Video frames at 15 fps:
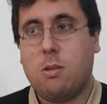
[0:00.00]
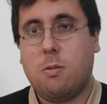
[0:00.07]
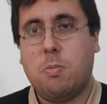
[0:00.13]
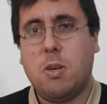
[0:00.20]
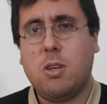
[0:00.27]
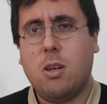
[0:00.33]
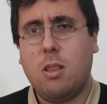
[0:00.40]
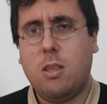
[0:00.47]

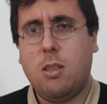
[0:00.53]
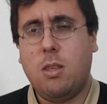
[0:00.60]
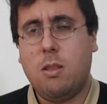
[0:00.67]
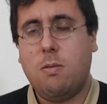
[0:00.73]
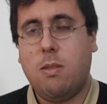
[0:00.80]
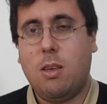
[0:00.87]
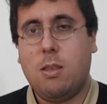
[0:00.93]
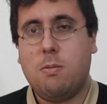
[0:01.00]
especially
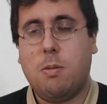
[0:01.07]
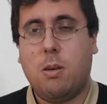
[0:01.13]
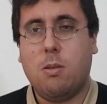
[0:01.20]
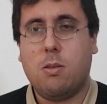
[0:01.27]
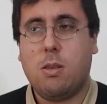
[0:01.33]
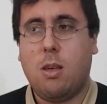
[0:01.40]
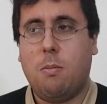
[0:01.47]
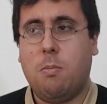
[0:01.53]
Netflix,
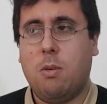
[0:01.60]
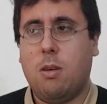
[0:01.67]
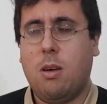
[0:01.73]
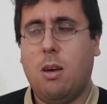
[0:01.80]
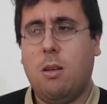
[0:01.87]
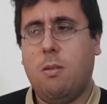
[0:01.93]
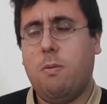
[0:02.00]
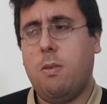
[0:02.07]
because I'm
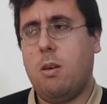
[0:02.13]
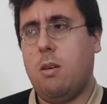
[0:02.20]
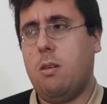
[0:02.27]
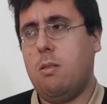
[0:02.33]
kind of